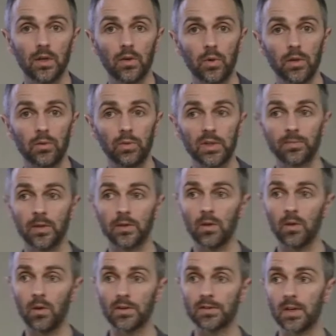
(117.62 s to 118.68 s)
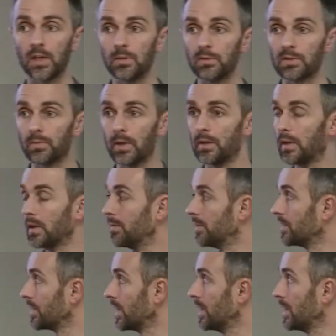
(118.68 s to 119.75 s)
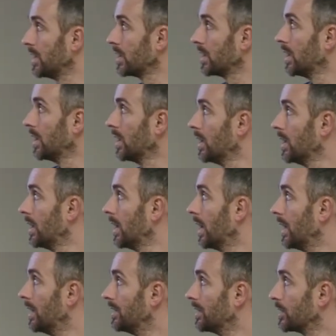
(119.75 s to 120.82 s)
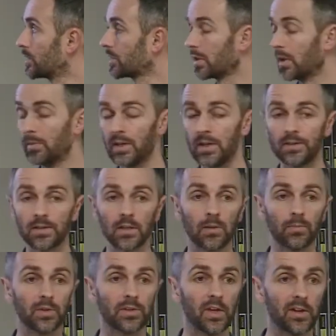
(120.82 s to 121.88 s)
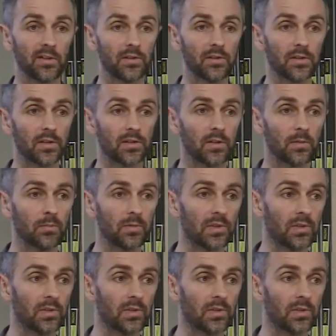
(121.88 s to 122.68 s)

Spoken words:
we spend a lot of time spent in designing and discriminating in protection systems,